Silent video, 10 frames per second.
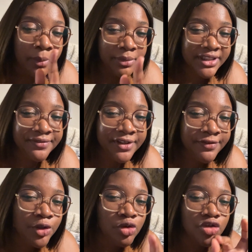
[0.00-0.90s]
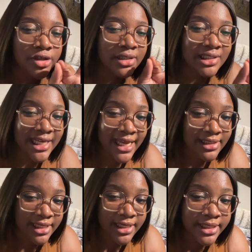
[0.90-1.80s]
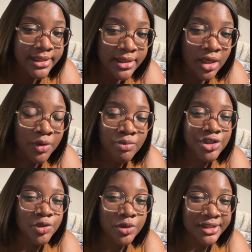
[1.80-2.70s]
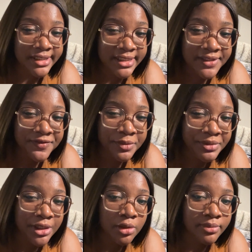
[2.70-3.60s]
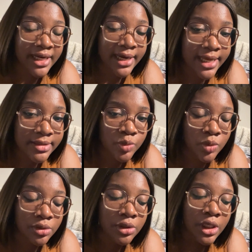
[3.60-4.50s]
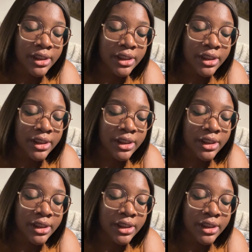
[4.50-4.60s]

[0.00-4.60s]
but they've given you just 10 days, which is what they did for me on my last one.